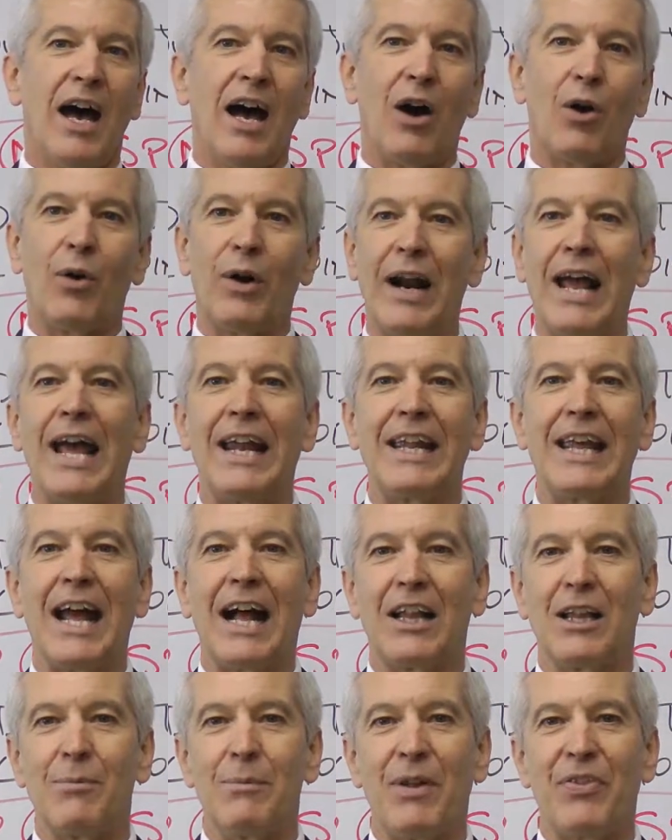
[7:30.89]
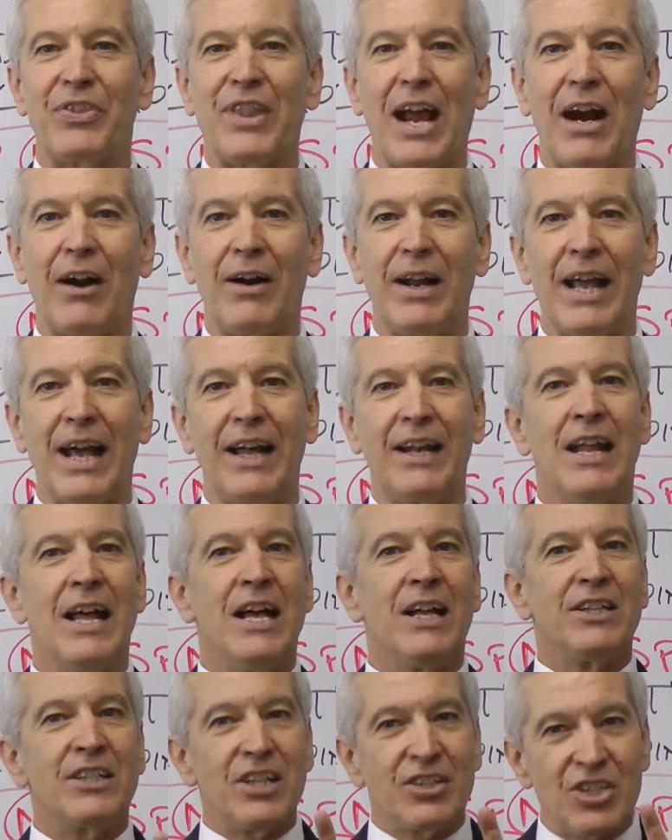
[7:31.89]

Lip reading: or any element therein,